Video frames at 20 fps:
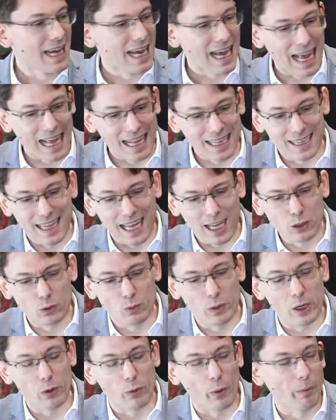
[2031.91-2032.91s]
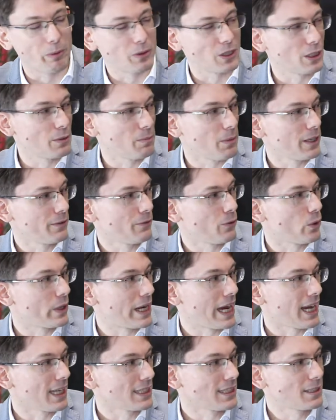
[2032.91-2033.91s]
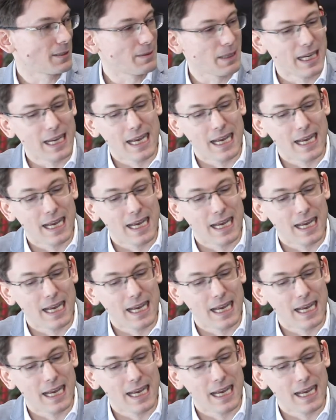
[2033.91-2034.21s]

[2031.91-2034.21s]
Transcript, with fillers: and that will represent my forecast.